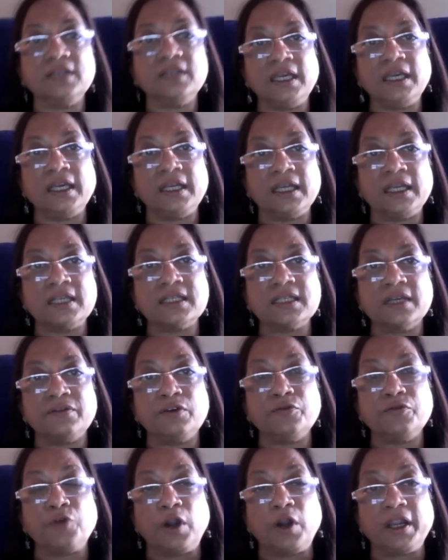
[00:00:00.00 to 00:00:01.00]
it has
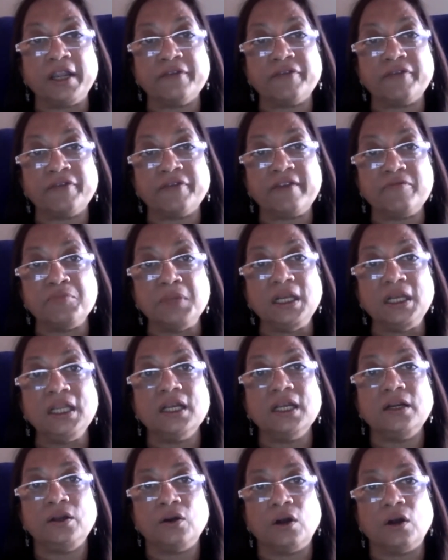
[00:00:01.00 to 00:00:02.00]
given $45
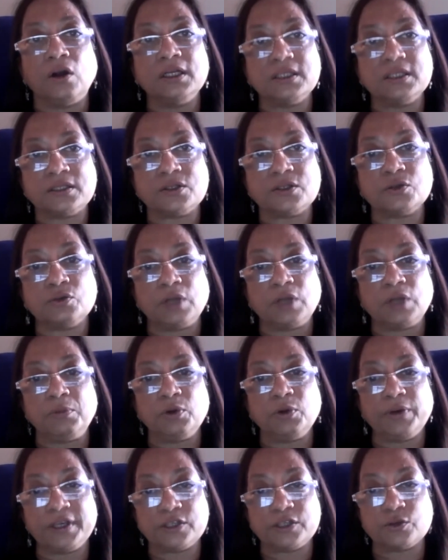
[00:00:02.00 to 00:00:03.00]
million to
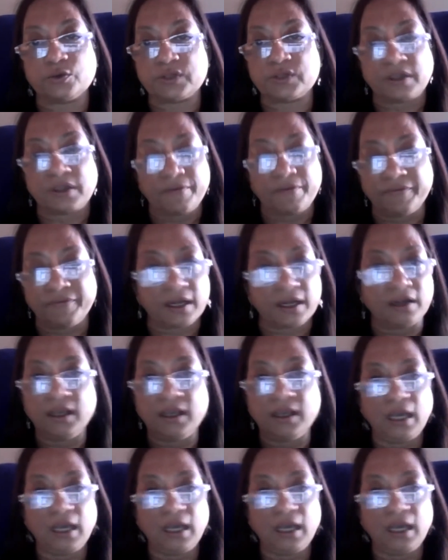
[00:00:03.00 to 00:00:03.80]
WHO somewhere.